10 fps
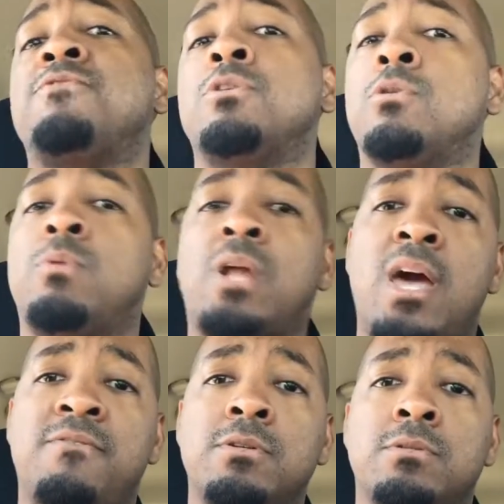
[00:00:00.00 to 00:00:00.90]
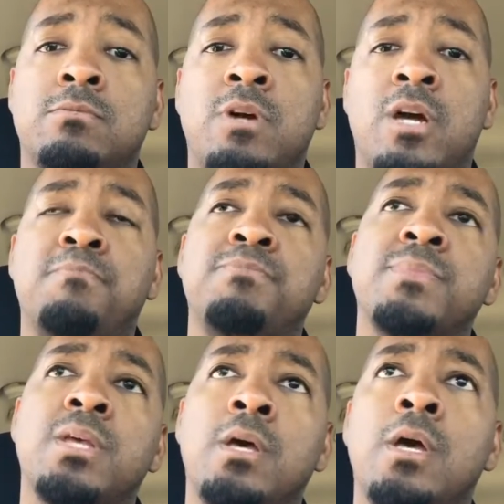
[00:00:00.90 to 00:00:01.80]
if you don't know what a half is, right?
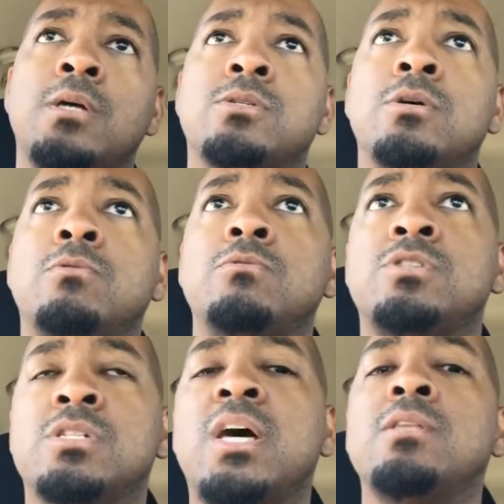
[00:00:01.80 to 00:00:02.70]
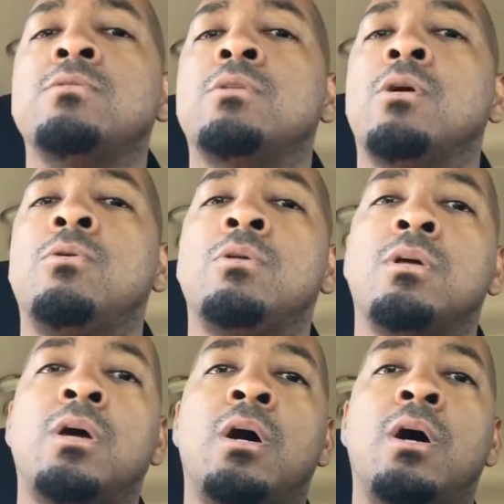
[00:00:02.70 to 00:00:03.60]
So just letting you know,
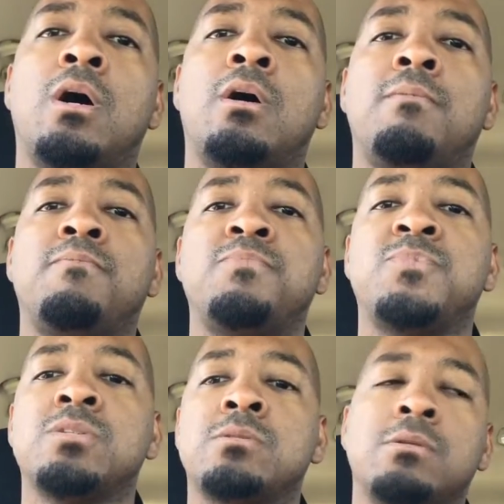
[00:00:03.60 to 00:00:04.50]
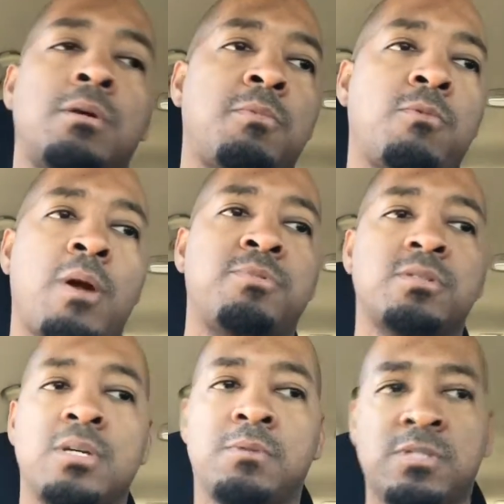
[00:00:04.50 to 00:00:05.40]
I'm gonna wrap
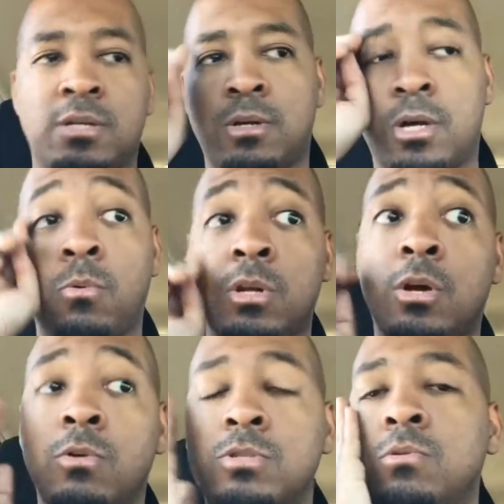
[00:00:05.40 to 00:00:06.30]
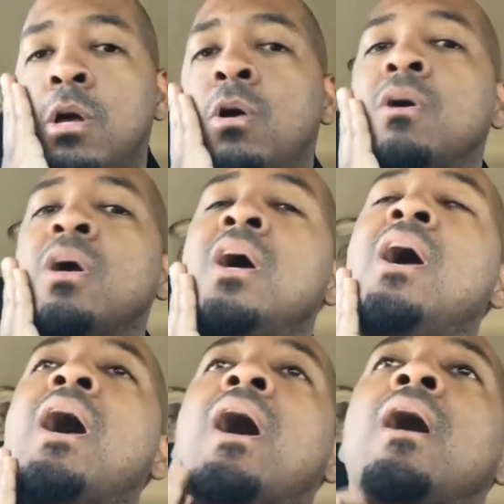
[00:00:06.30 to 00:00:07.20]
this up because I know I don't want to go too long.
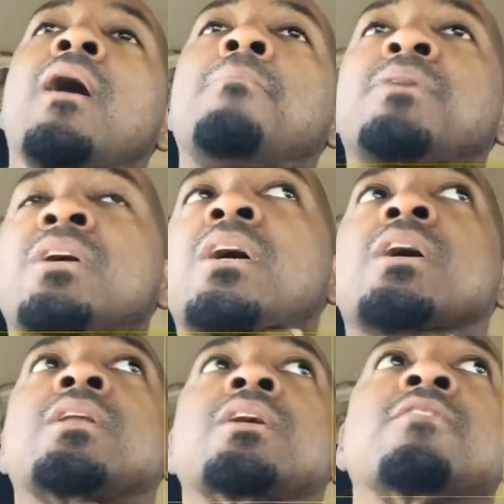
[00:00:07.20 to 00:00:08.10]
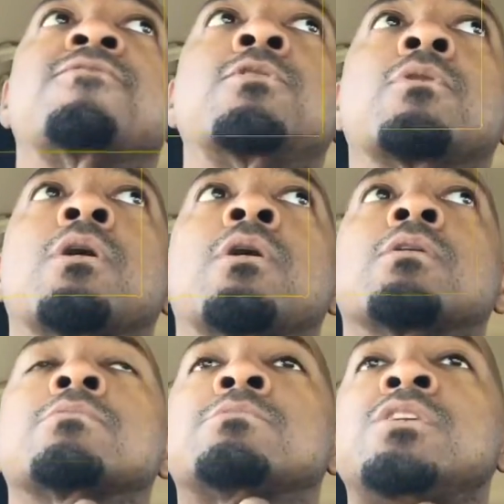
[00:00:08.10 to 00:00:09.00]
But again, if you
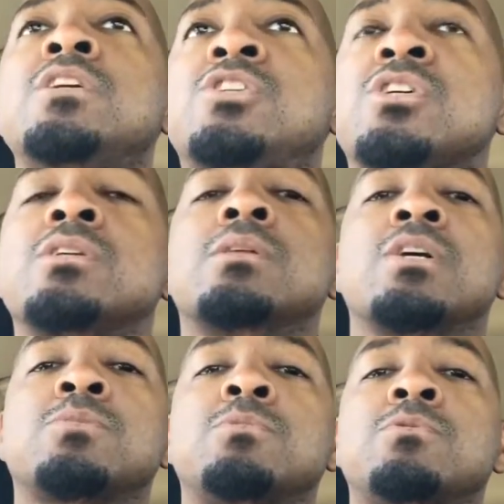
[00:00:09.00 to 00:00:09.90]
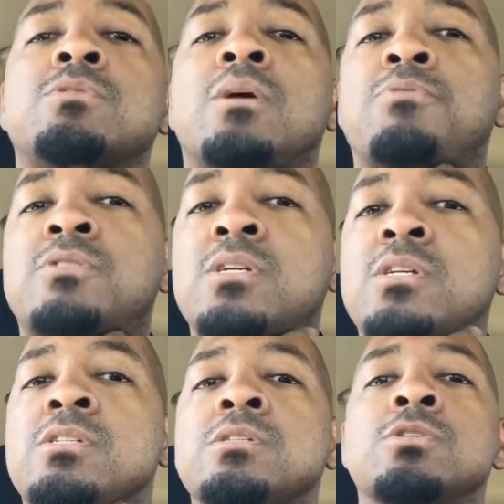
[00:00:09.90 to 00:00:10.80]
are teaching decimals and
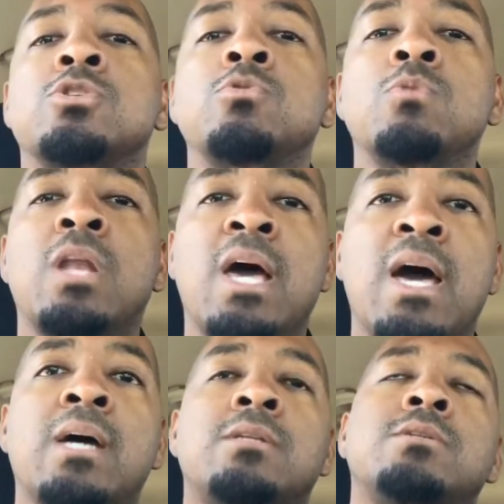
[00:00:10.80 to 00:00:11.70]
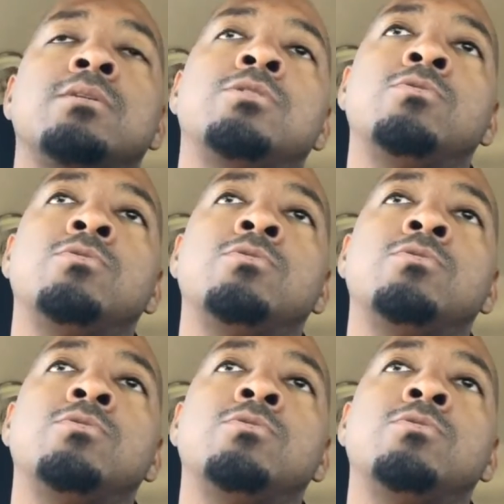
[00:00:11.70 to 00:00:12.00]
percentages, do not